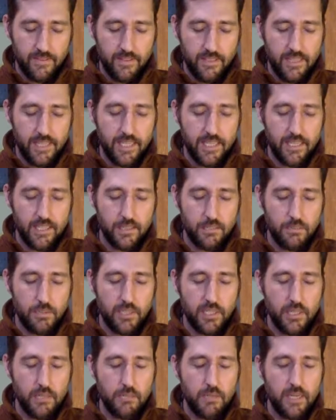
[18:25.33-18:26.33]
Next,
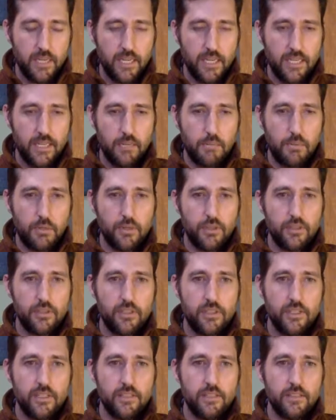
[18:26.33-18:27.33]
bring to mind a
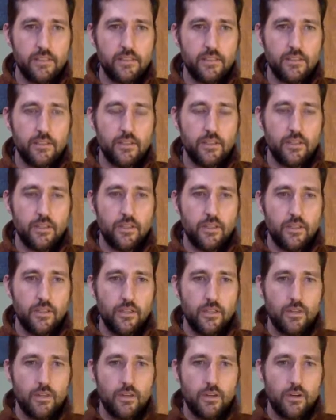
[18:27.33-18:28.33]
person
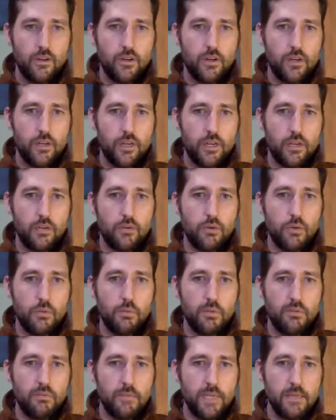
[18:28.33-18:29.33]
or a group
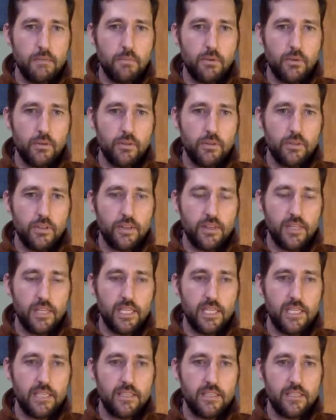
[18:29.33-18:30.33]
of people
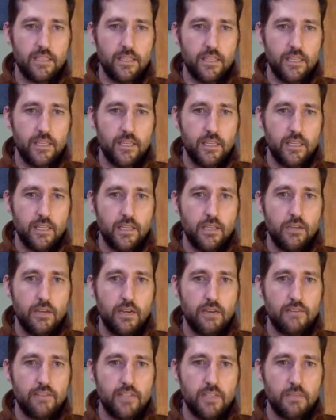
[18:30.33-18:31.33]
that you
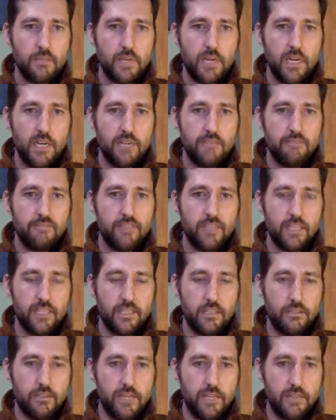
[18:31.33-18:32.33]
have some
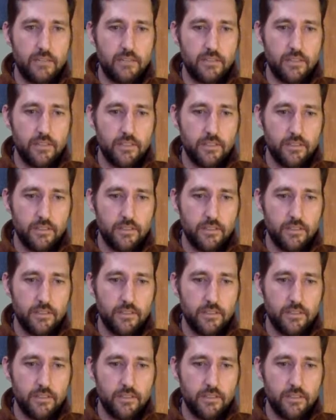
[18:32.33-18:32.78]
conflict around,